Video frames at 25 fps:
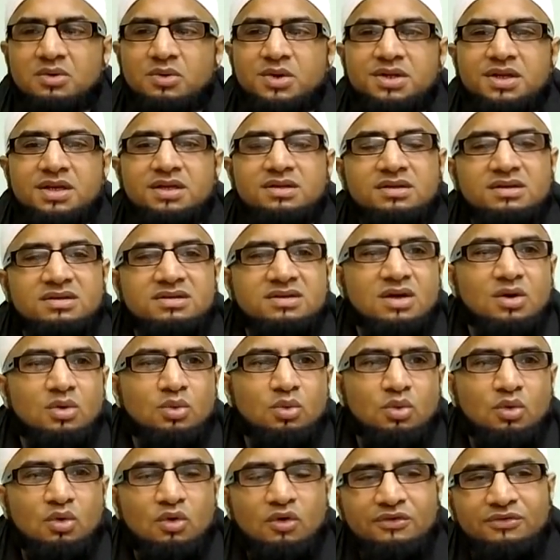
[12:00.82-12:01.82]
whether in
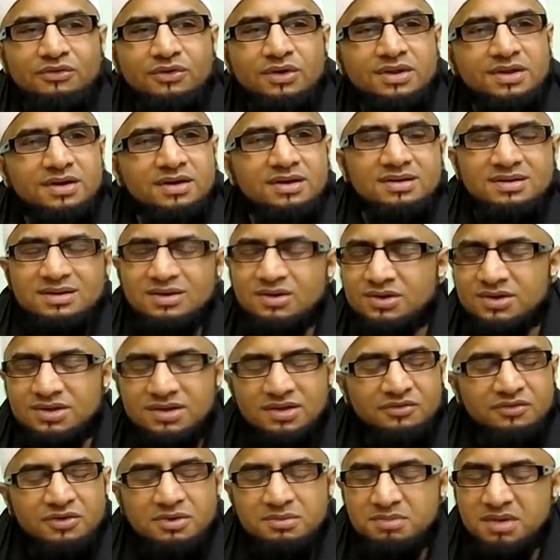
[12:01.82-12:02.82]
tasawwuf, whether, you know,
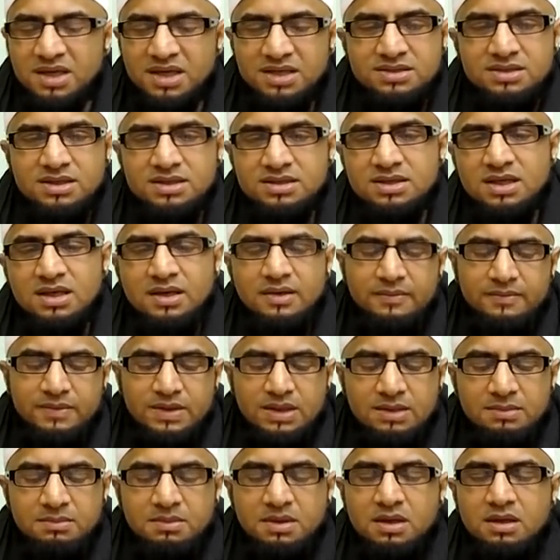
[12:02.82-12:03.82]
different places,
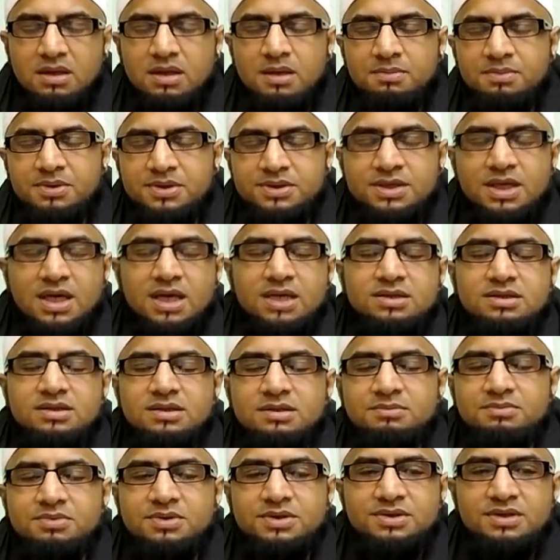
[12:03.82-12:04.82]
may Allah protect
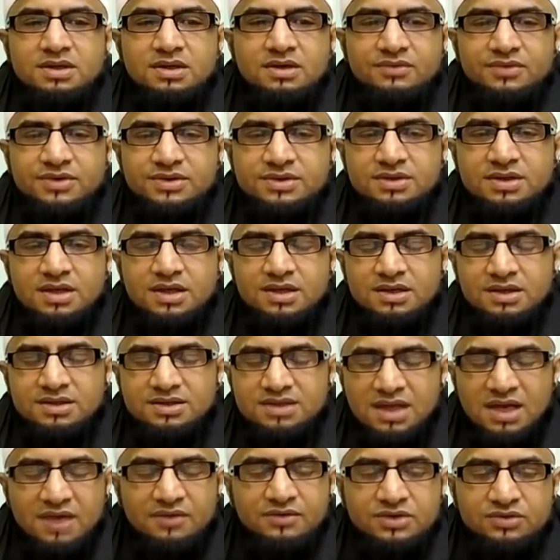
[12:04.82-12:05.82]
and preserve us and
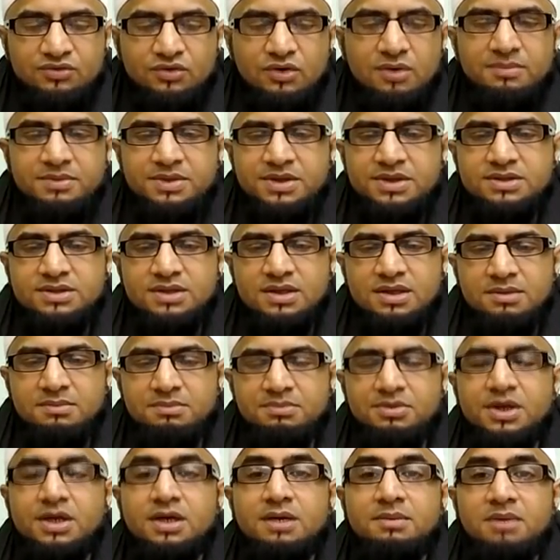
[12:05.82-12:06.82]
save us from this and
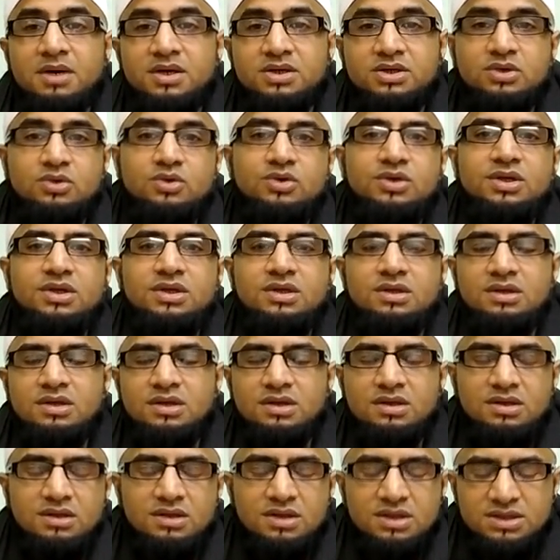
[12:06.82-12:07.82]
bring about good
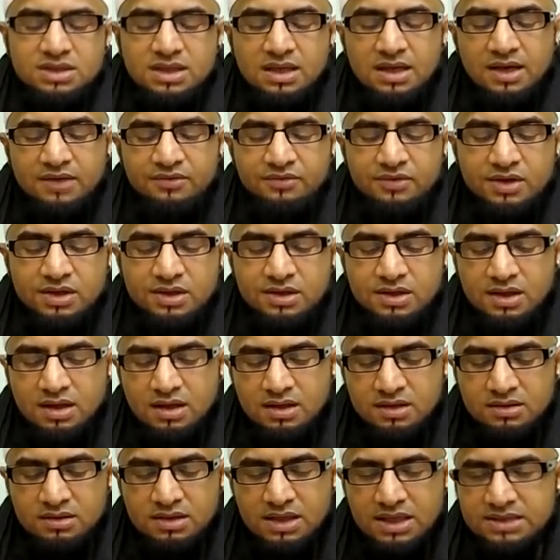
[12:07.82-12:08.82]
in this life and in the
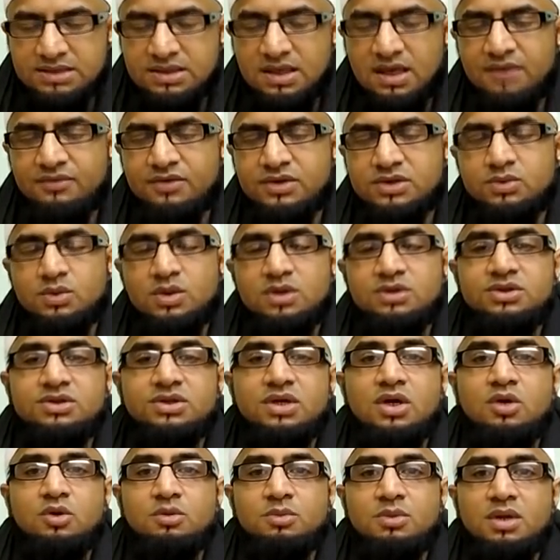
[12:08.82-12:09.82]
next life as well.
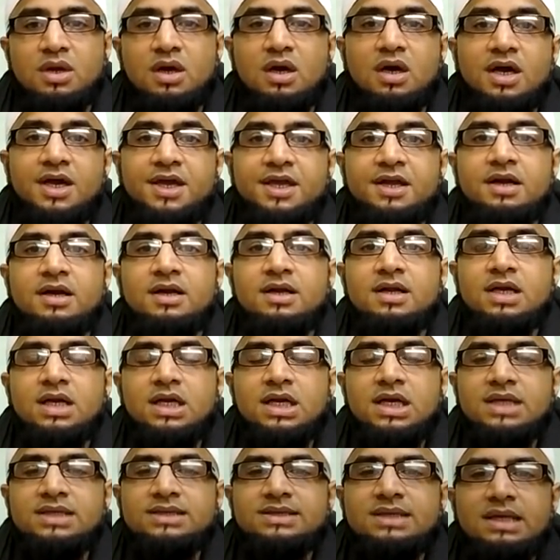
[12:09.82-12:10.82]
Jazakum Allah khair.
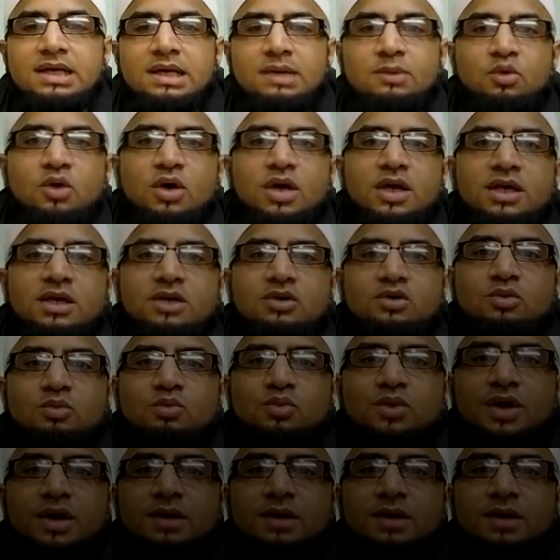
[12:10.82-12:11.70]
Assalamu alaikum wa